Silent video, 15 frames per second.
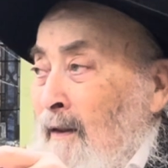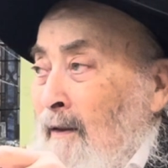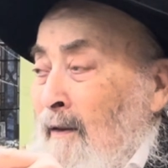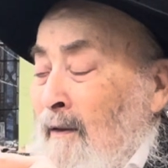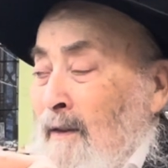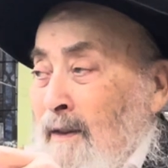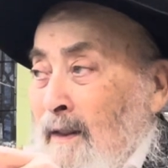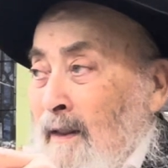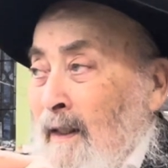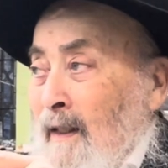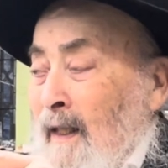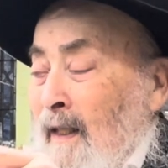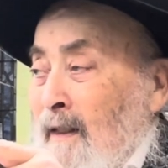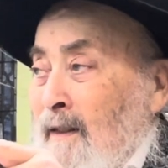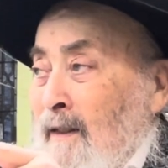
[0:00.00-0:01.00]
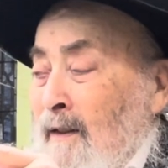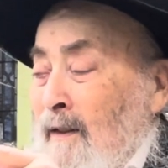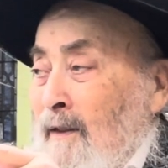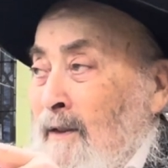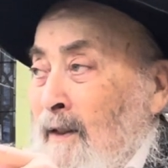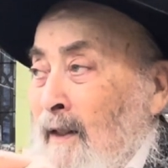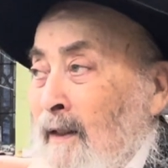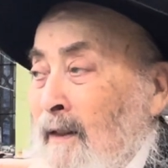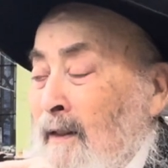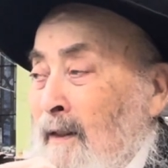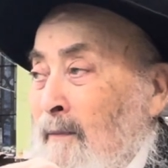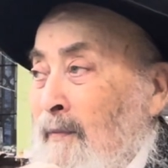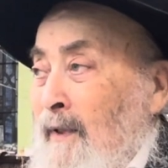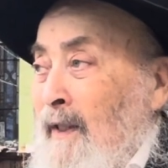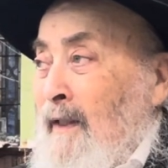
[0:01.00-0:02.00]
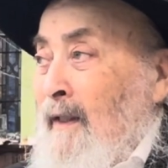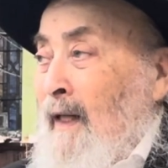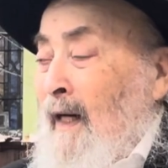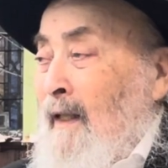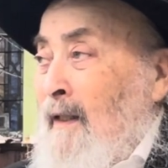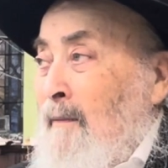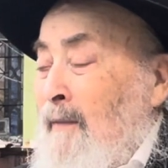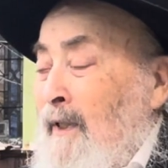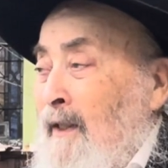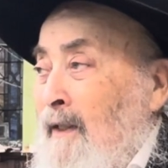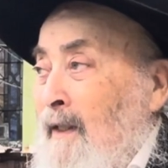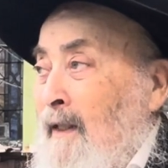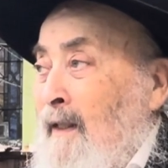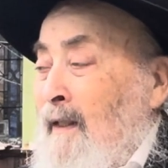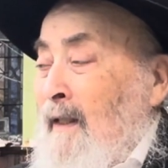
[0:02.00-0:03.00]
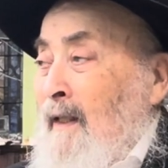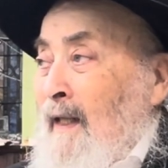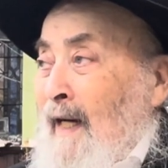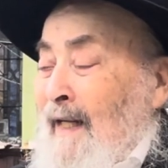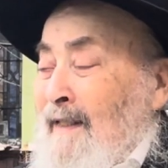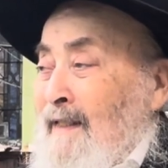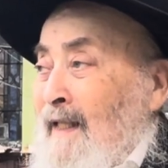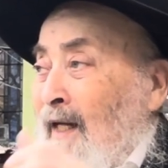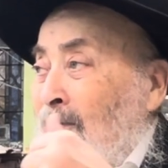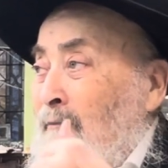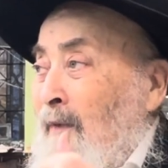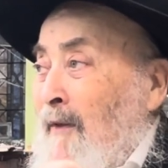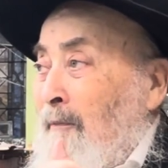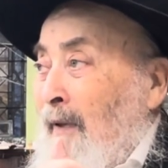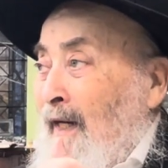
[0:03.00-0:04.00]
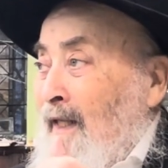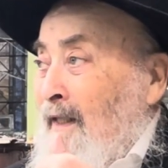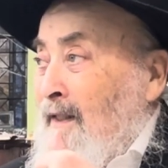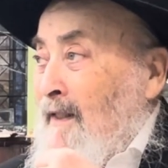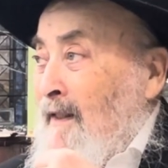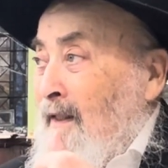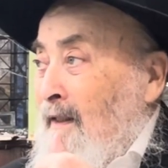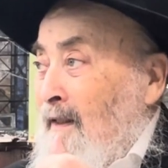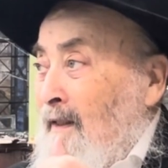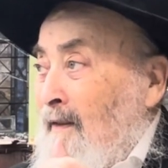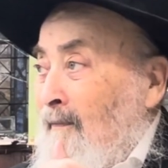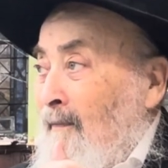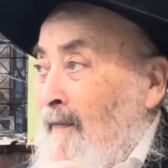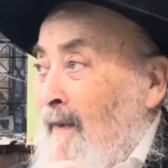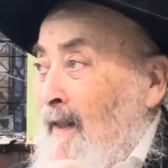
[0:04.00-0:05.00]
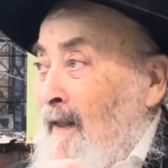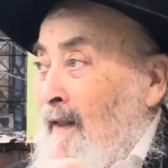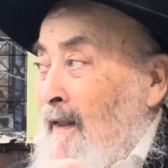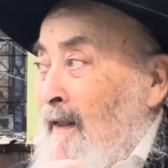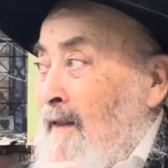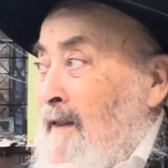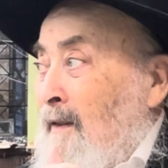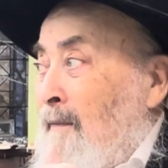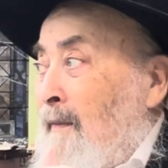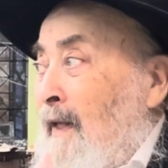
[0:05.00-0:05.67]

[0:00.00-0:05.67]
also Eretz Chitu Soda to be Ala Michya has to have made Peiros in it. So